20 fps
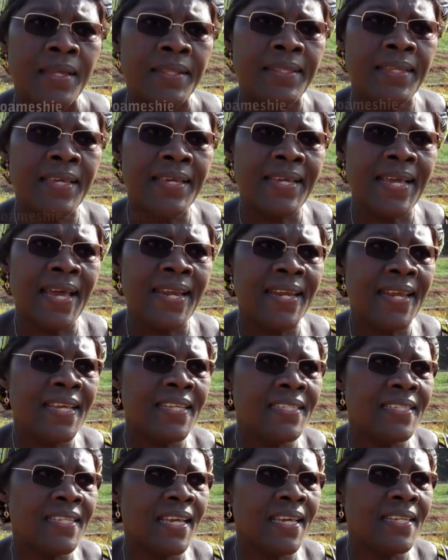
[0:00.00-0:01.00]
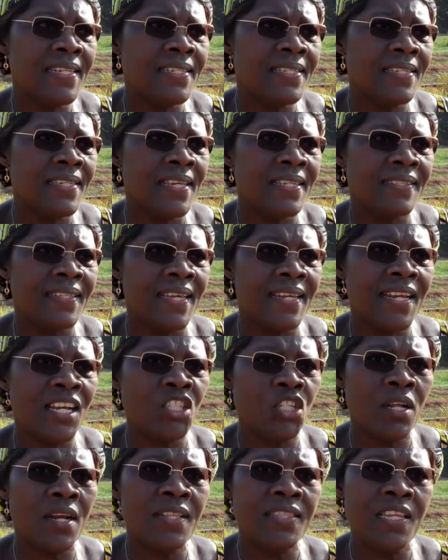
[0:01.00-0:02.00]
the Canadian
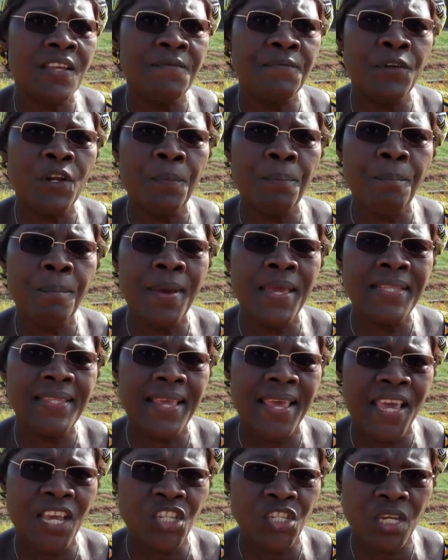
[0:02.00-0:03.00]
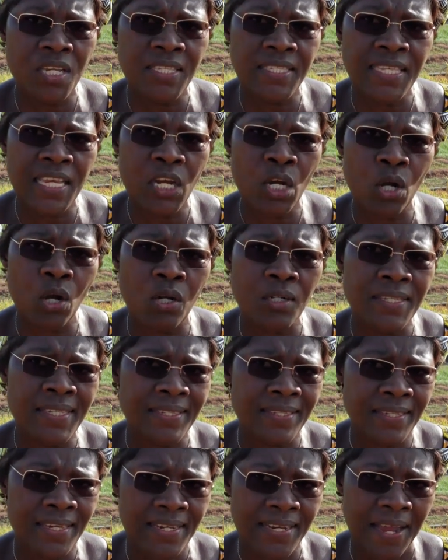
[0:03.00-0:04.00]
International Development Agency called
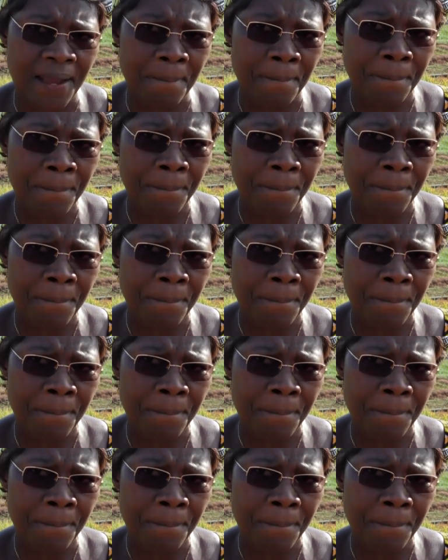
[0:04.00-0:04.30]
CIDA